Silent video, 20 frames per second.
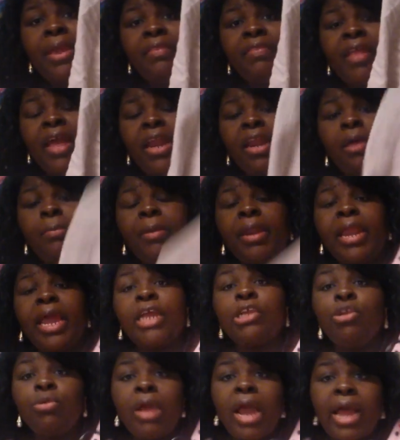pick that up and
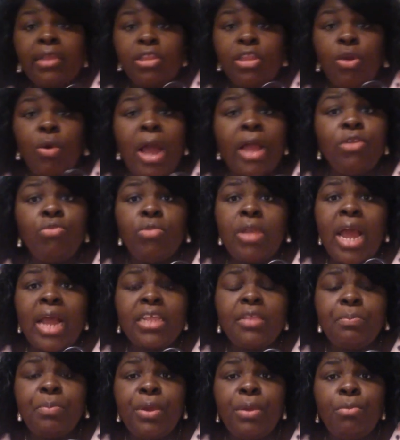as you guys know i do
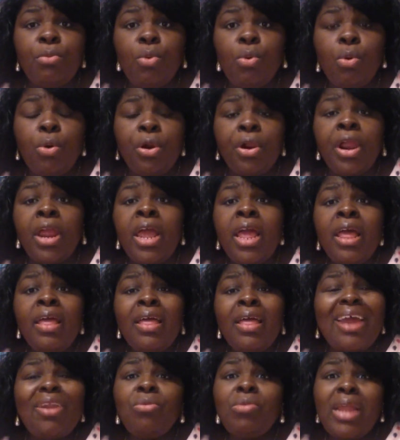not spend more
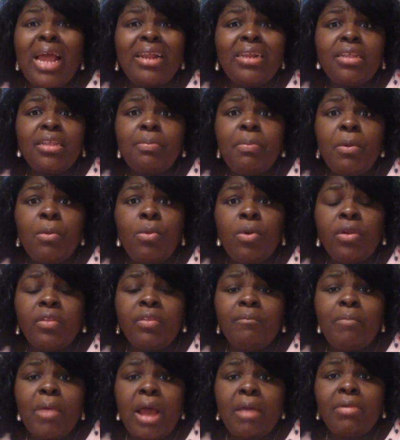i don't like to spend more
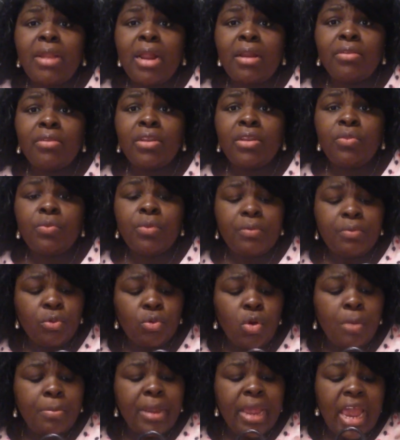than five dollars in the thrift
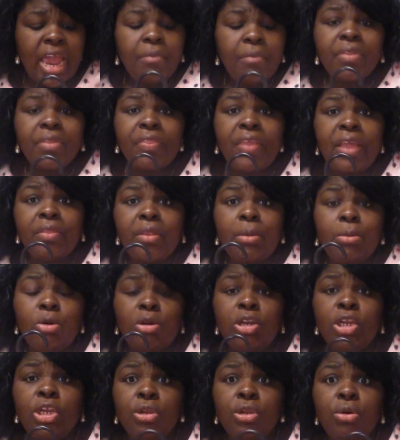store but everything that i'm
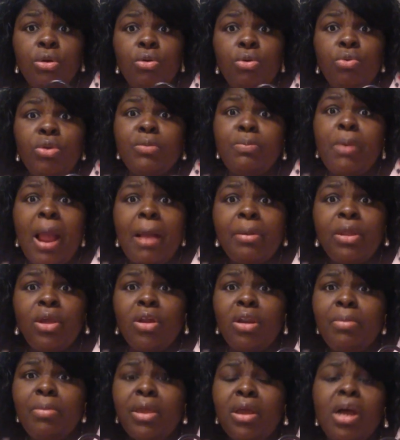going to show you is probably
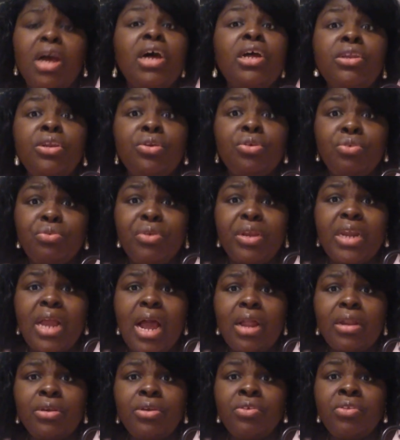going to be under three
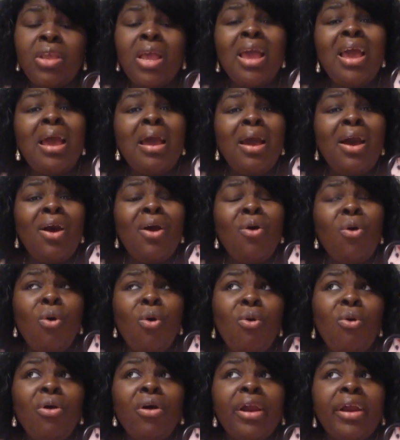dollars
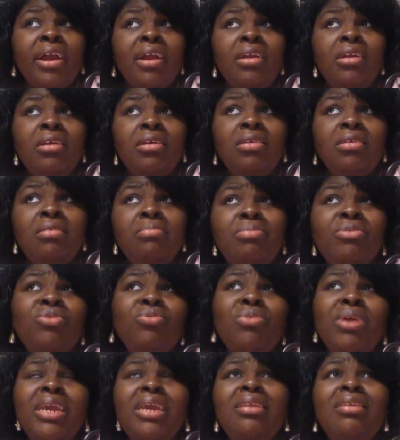or
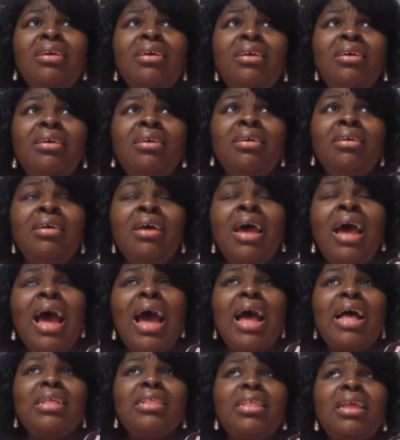between
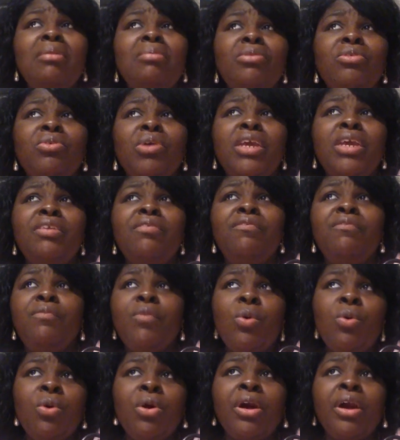i say between
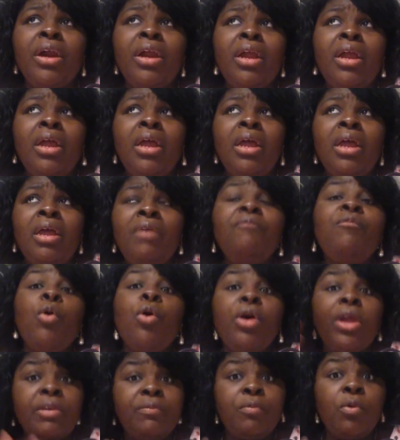four
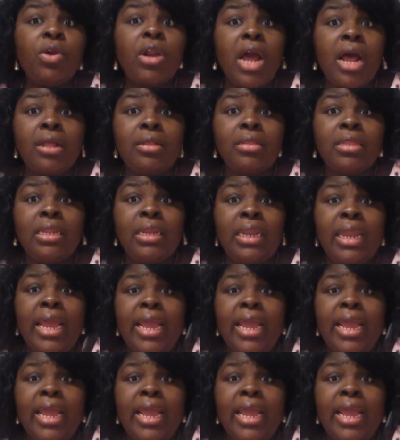four and four dollars and